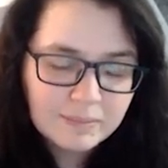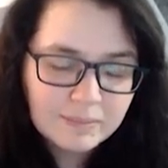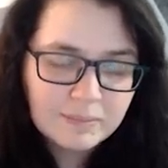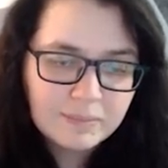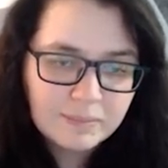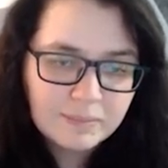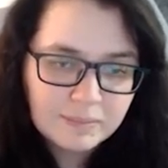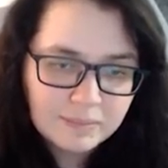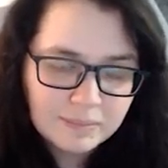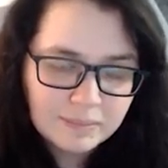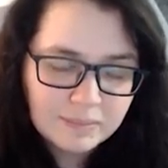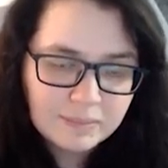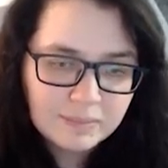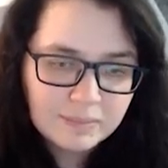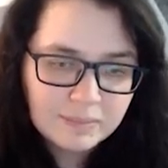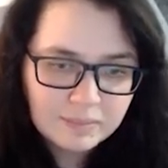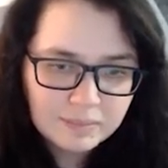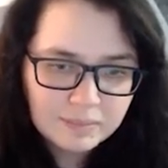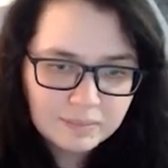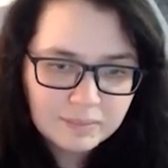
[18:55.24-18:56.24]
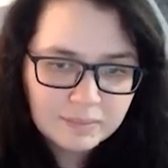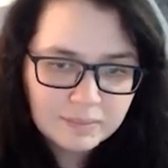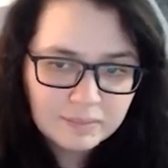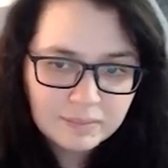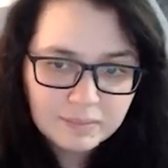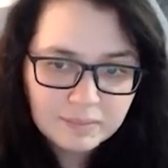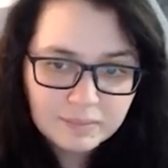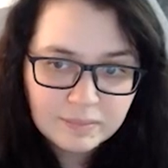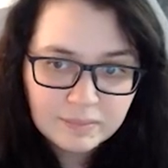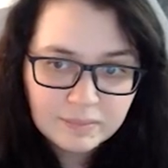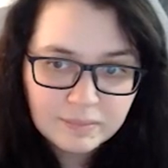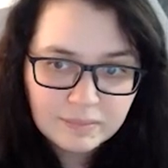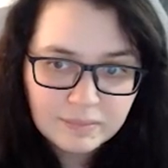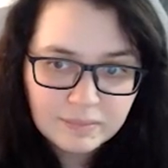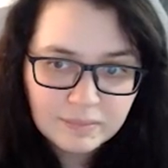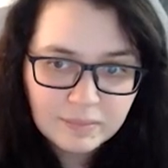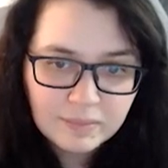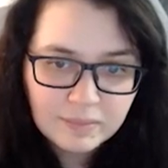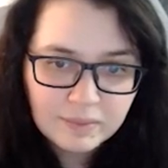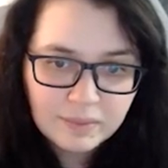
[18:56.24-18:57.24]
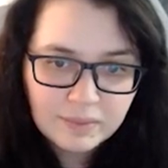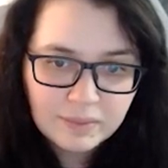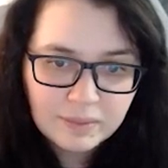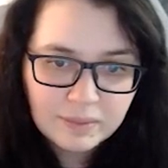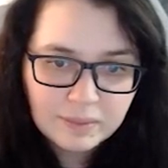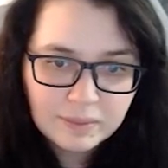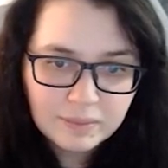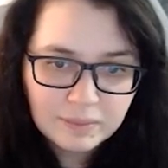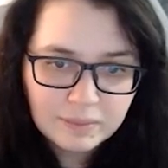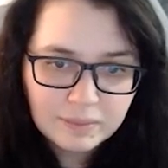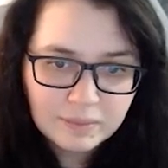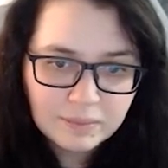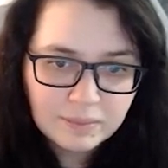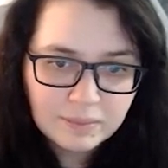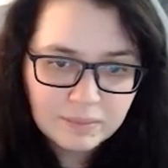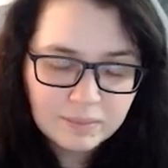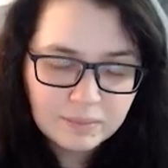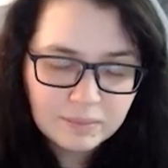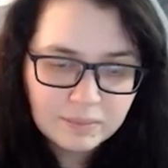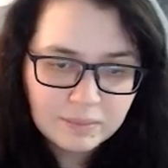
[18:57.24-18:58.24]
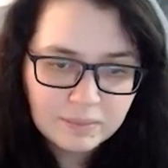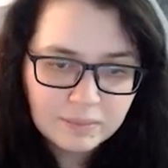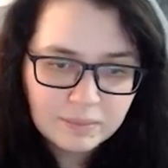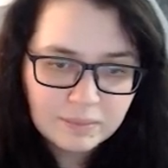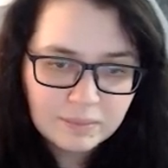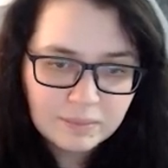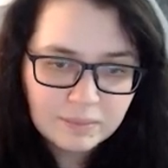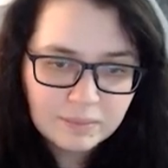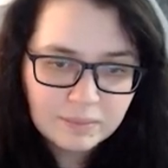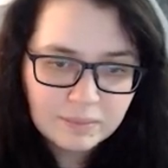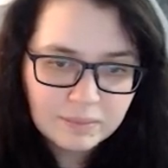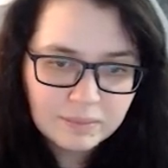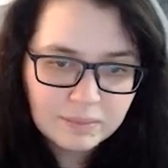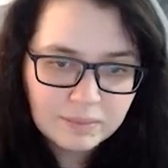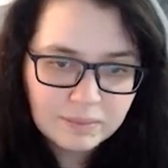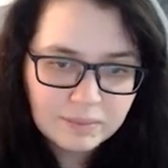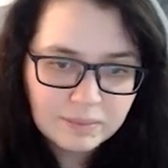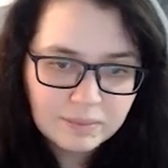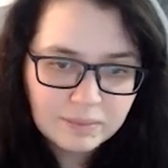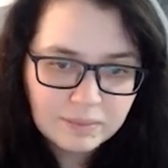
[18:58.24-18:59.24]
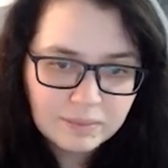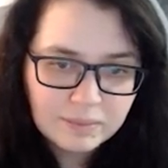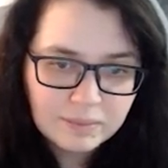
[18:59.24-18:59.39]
No words are spoken by the person on screen.